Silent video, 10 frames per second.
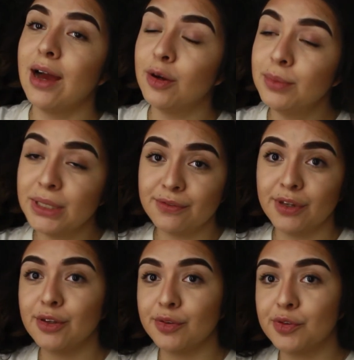I hope these
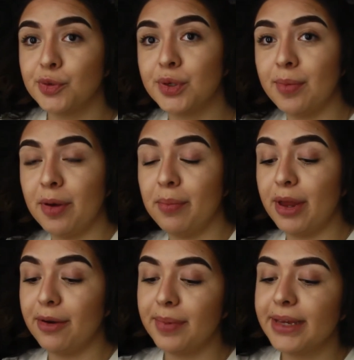videos do come out
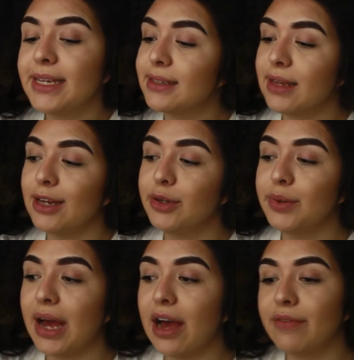better because I do
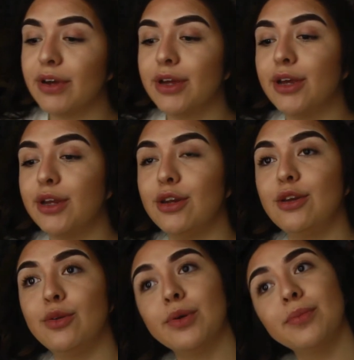have a
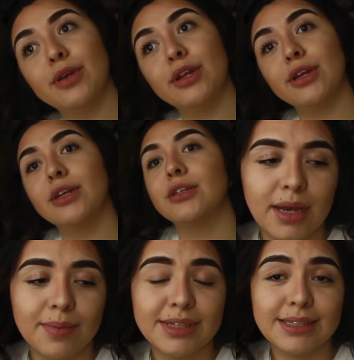new computer.
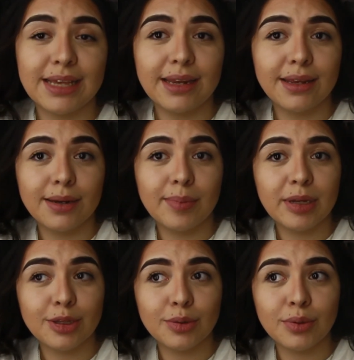So I'm excited
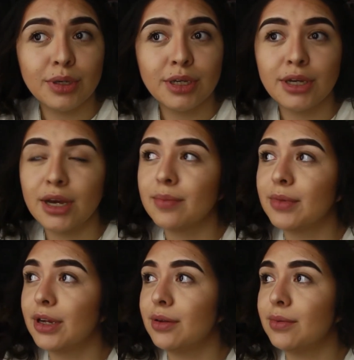about the new year. I'm
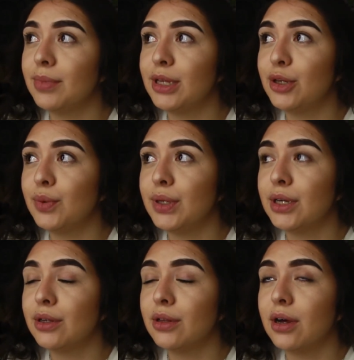gonna be doing
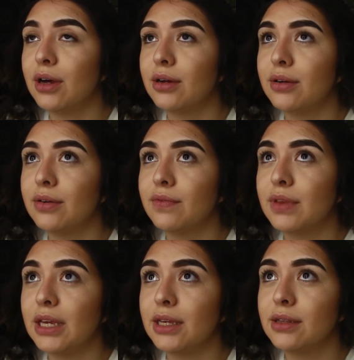a lot of
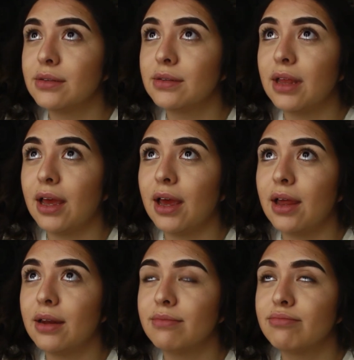things that